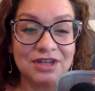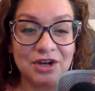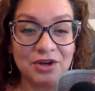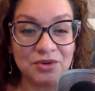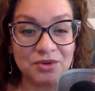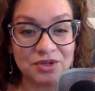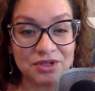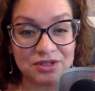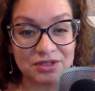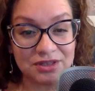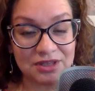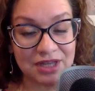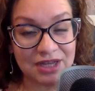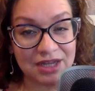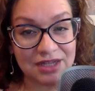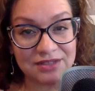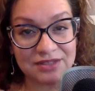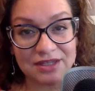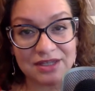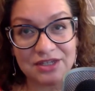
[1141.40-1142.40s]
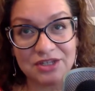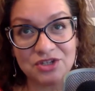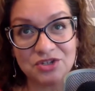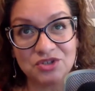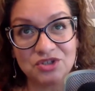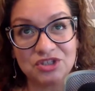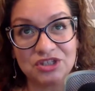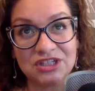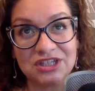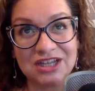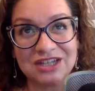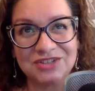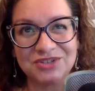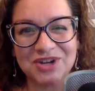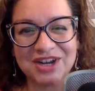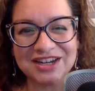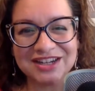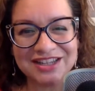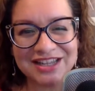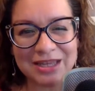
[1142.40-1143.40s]
know, like I said, usually I
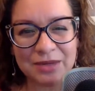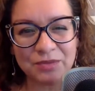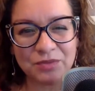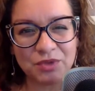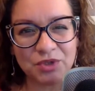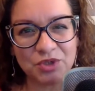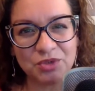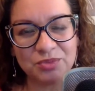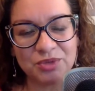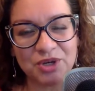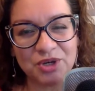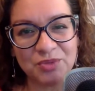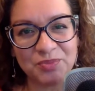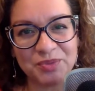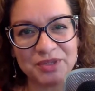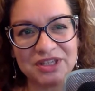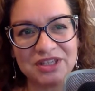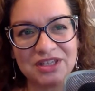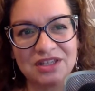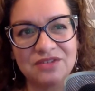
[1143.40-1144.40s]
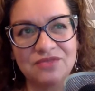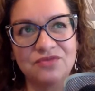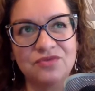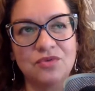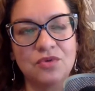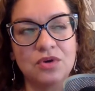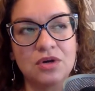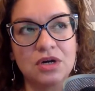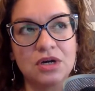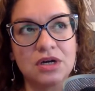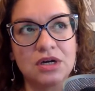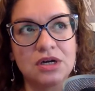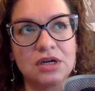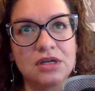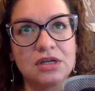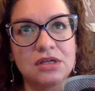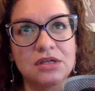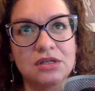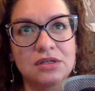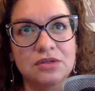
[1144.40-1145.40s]
try to keep room open for
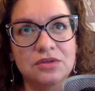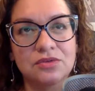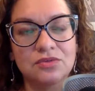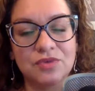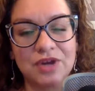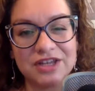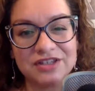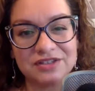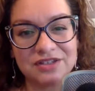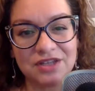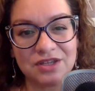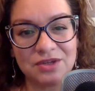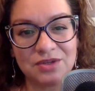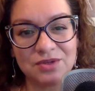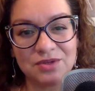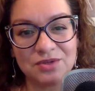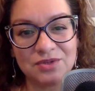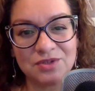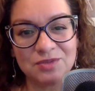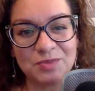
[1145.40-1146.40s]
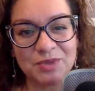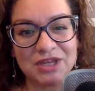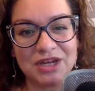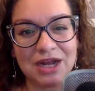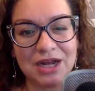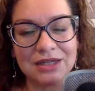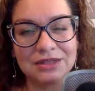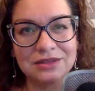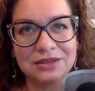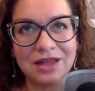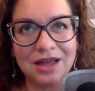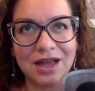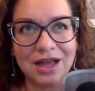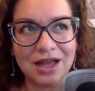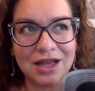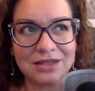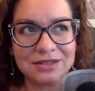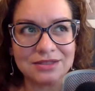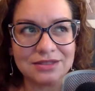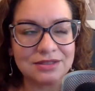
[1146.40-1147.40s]
rescues, but I
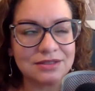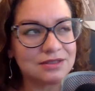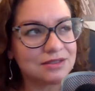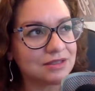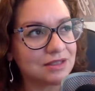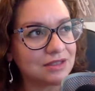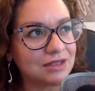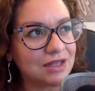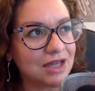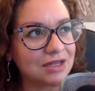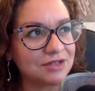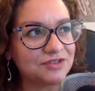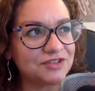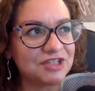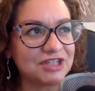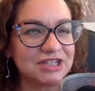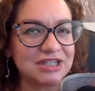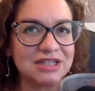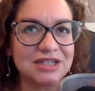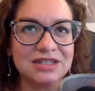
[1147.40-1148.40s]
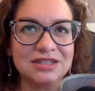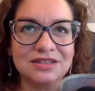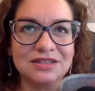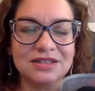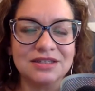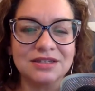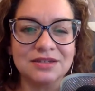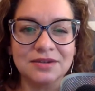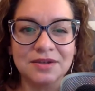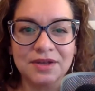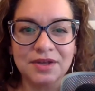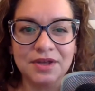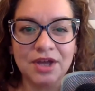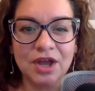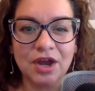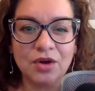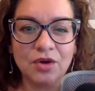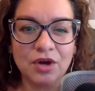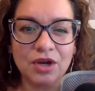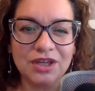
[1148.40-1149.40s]
lost a lot of chickens and
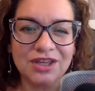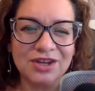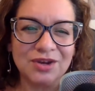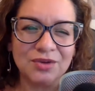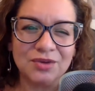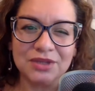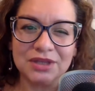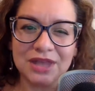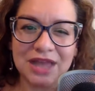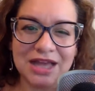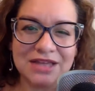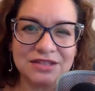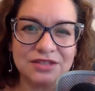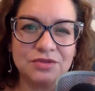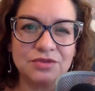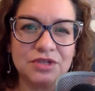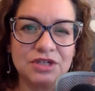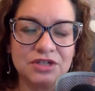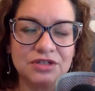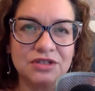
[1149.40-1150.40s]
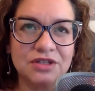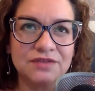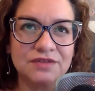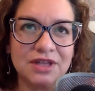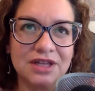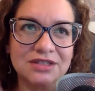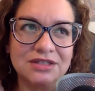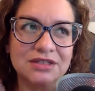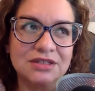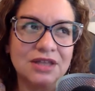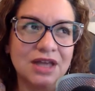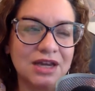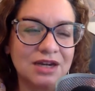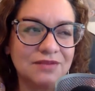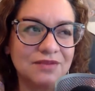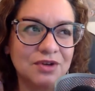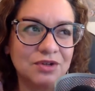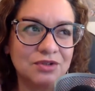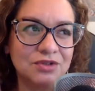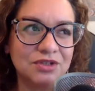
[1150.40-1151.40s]
you know in the last two years i've lost a lot
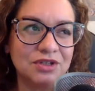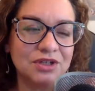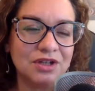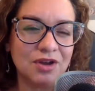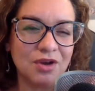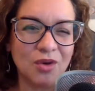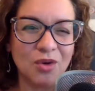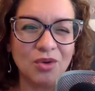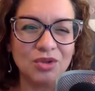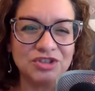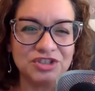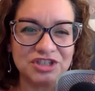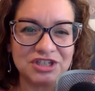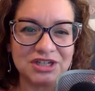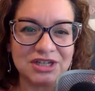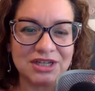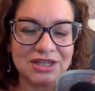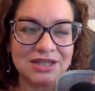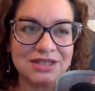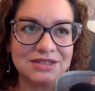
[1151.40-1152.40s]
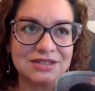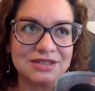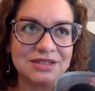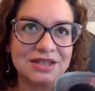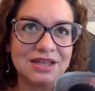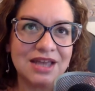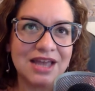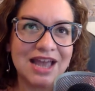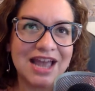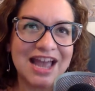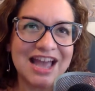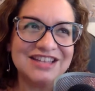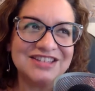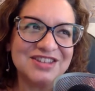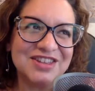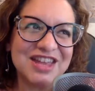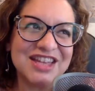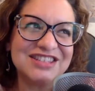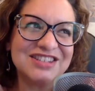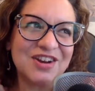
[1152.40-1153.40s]
of old old chickens and
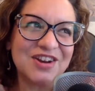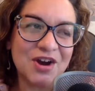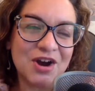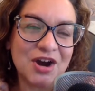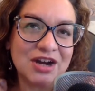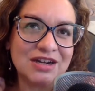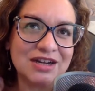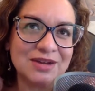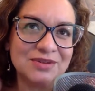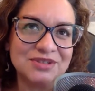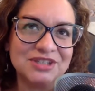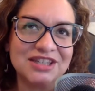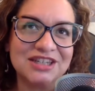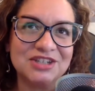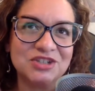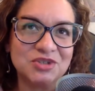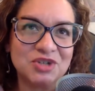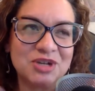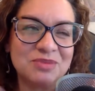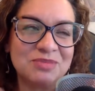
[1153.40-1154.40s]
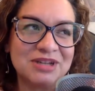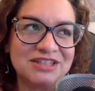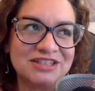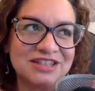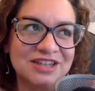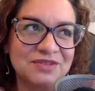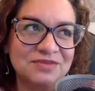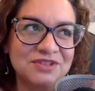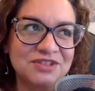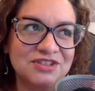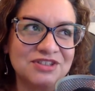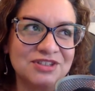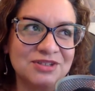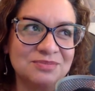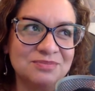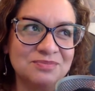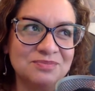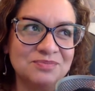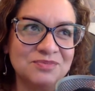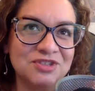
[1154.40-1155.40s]
so that's hard and i was going to treat myself to
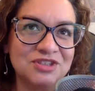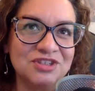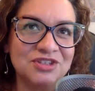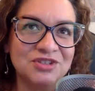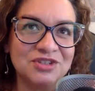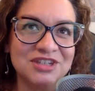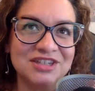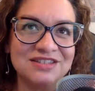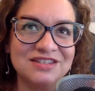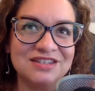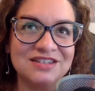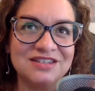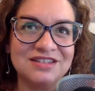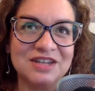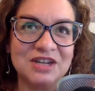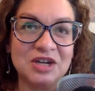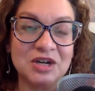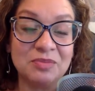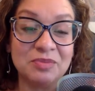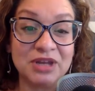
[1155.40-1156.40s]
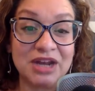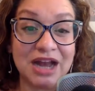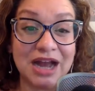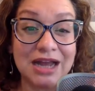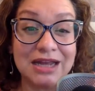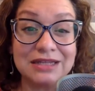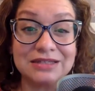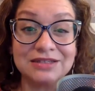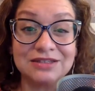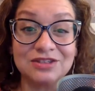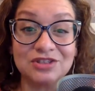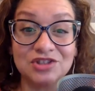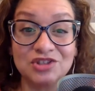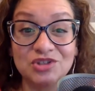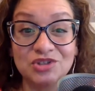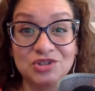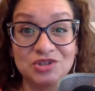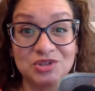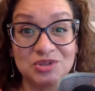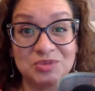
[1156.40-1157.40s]
some silkies this year but i
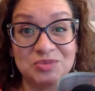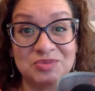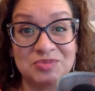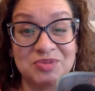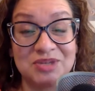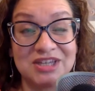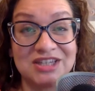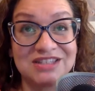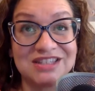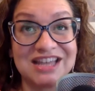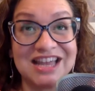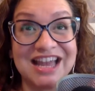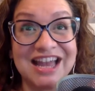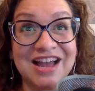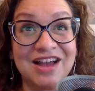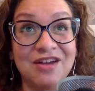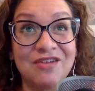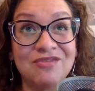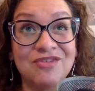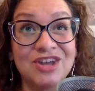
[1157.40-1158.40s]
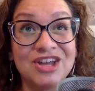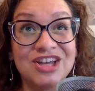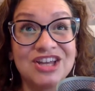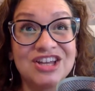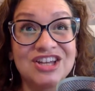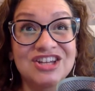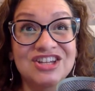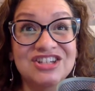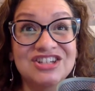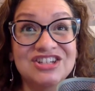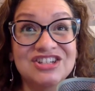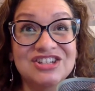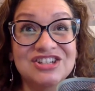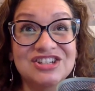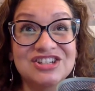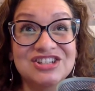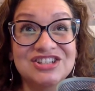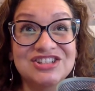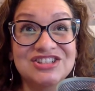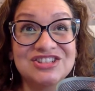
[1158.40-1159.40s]
assumed because i have
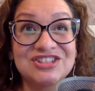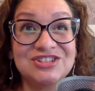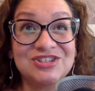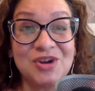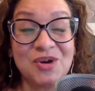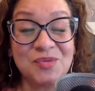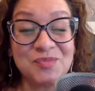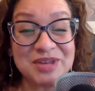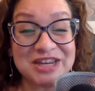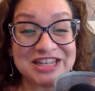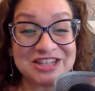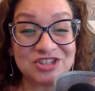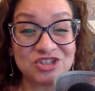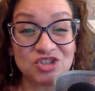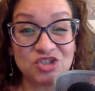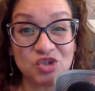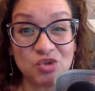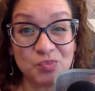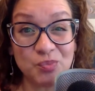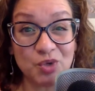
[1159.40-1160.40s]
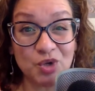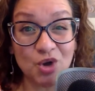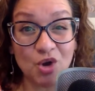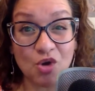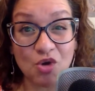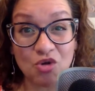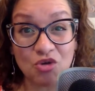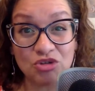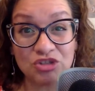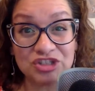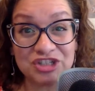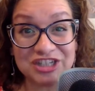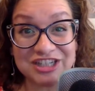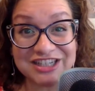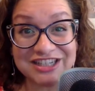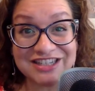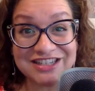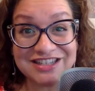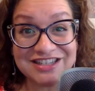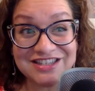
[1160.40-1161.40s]
so many super old
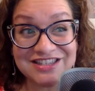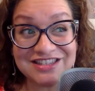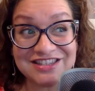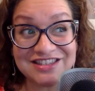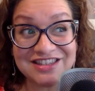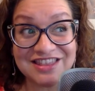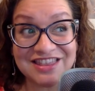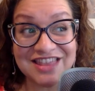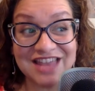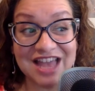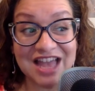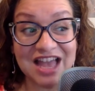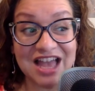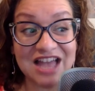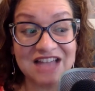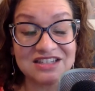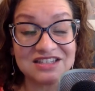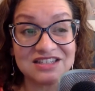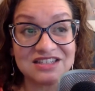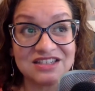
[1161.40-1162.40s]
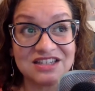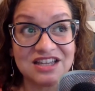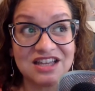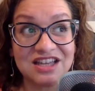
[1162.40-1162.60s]
chickens that